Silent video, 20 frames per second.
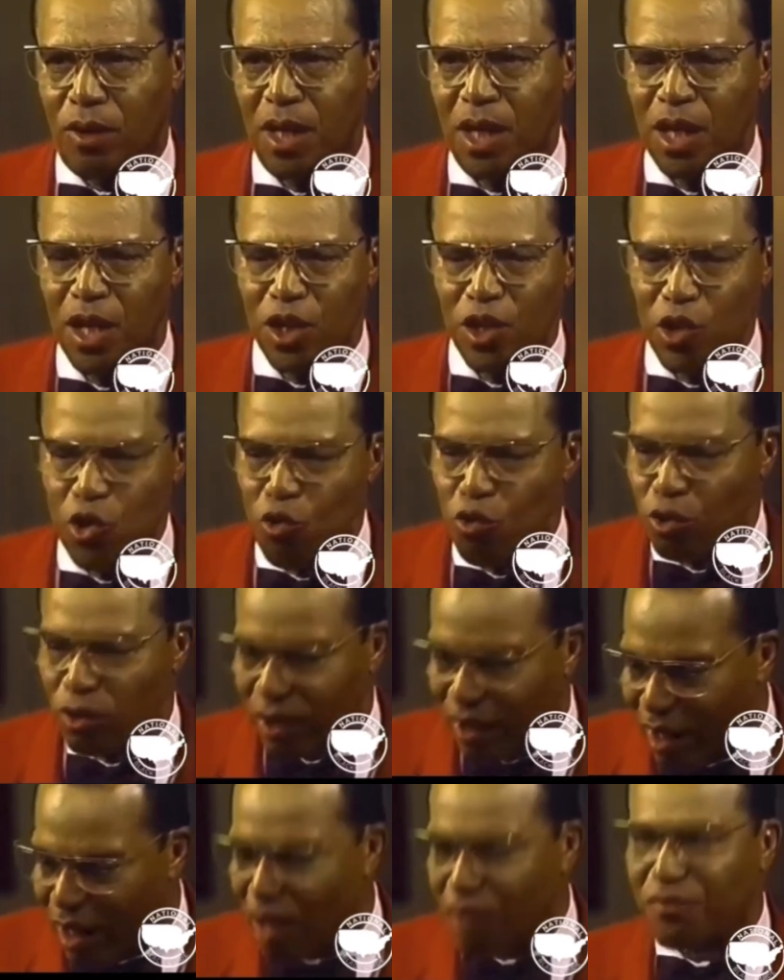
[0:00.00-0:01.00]
You
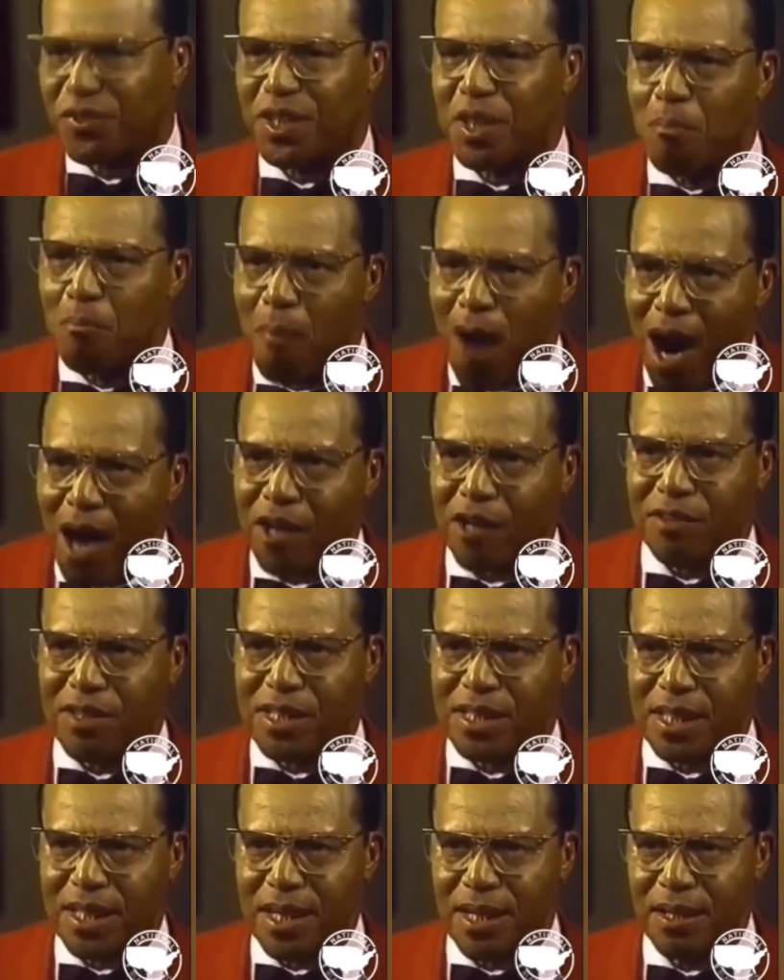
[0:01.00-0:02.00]
love
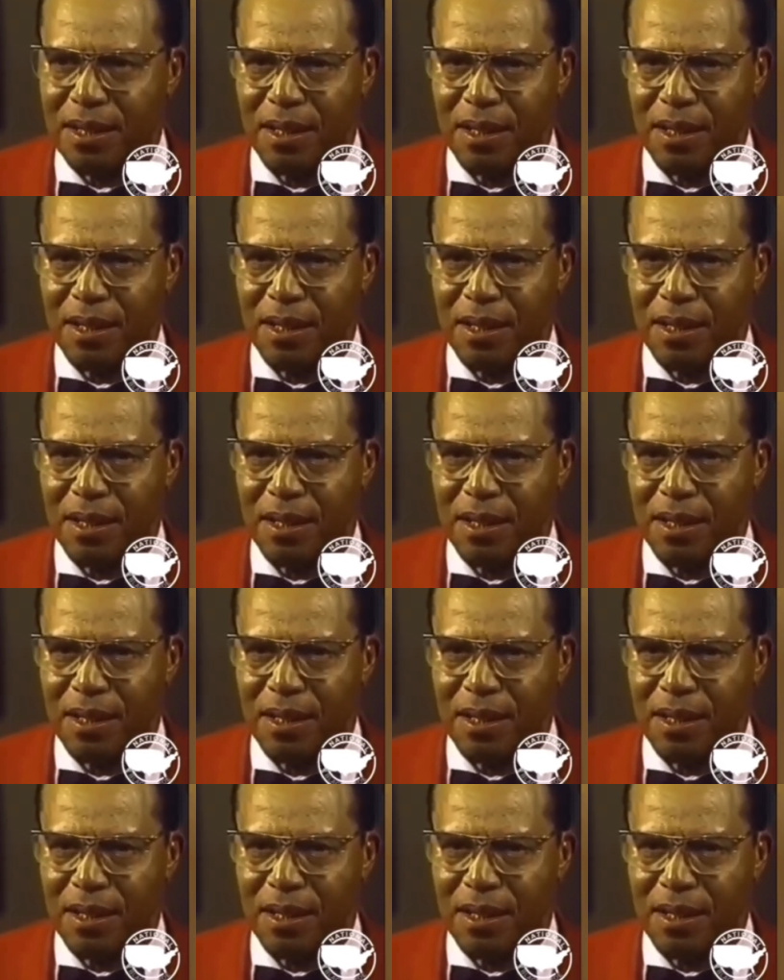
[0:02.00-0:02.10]
democracy,